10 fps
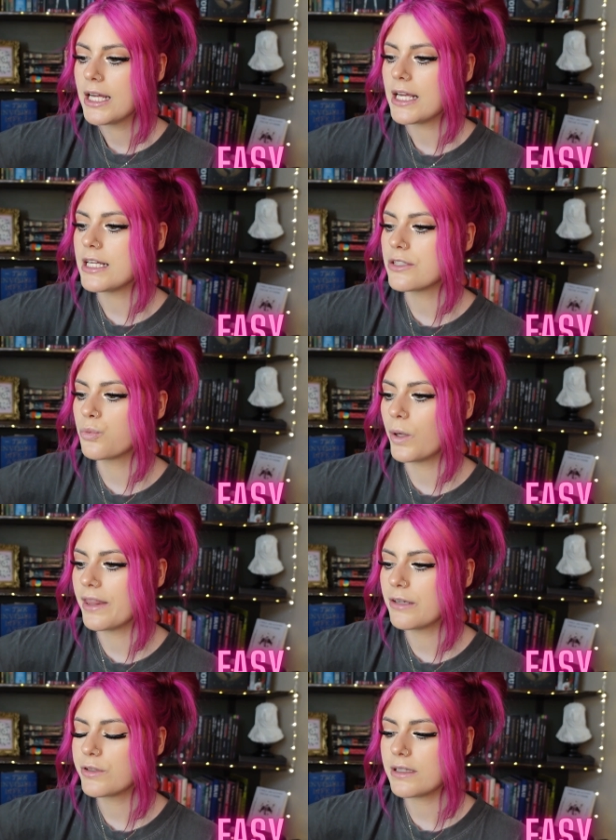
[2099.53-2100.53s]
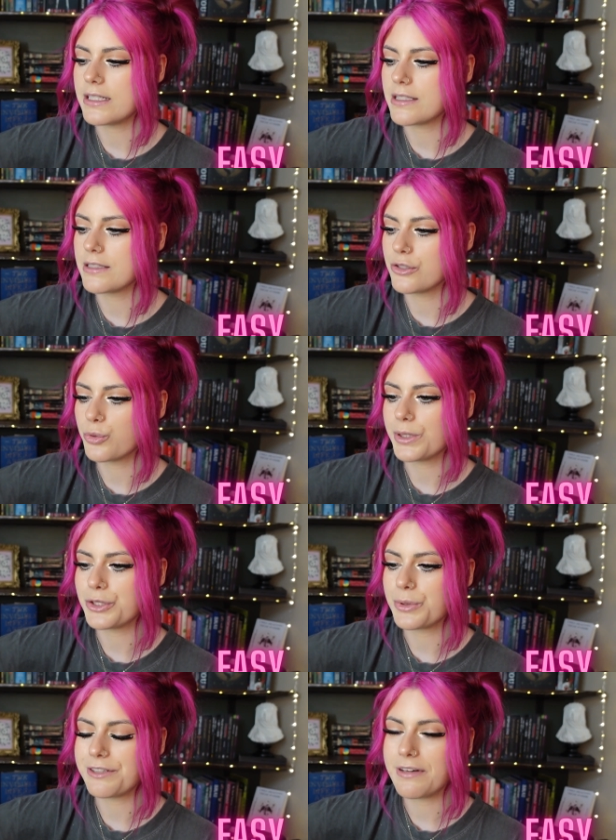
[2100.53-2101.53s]
is one that releases in
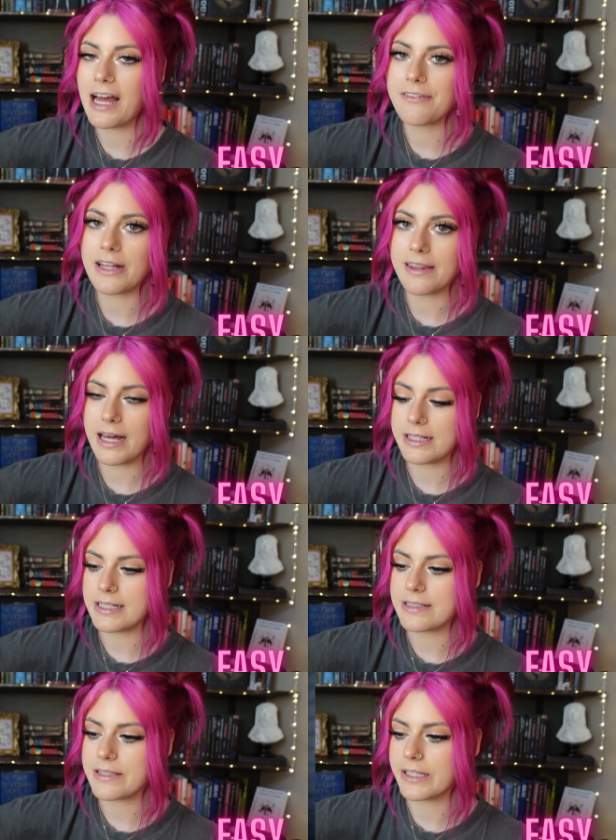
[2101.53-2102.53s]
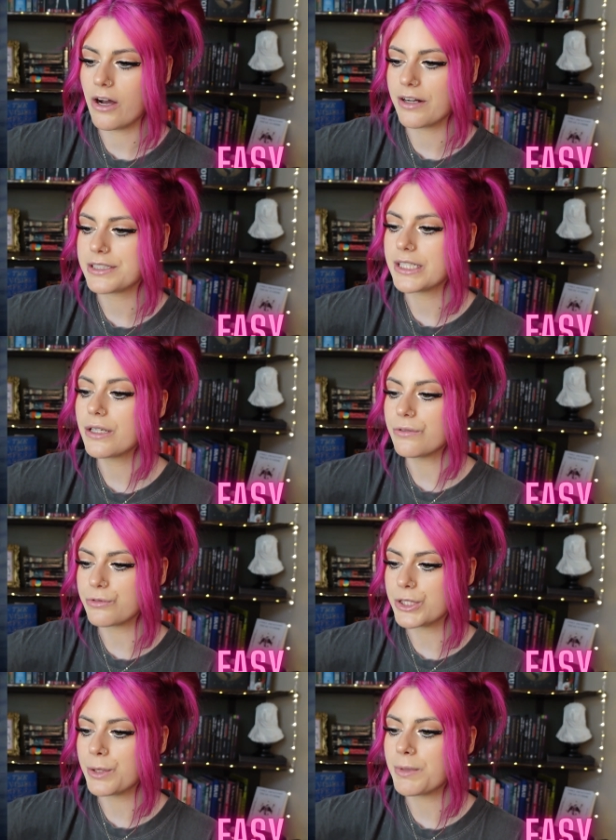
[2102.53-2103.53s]
2025, and that is The Haunting of
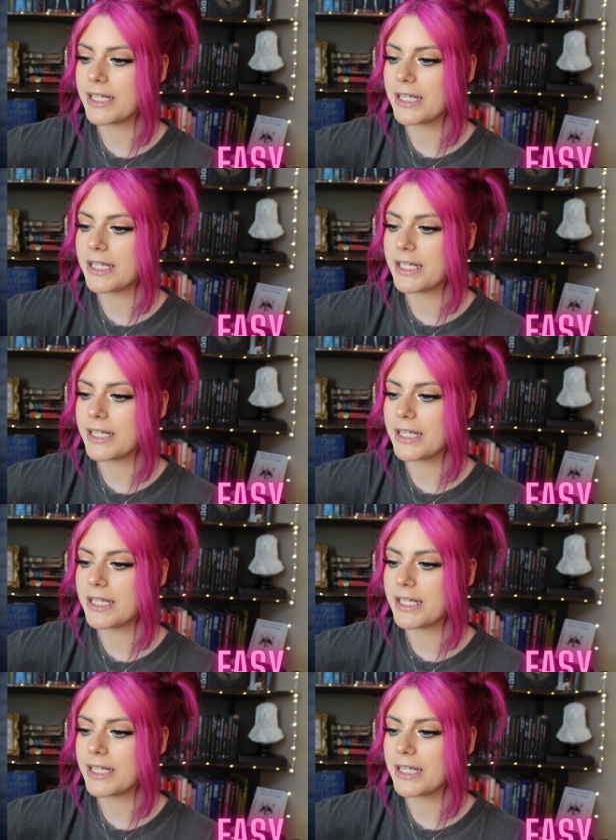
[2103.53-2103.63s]
Room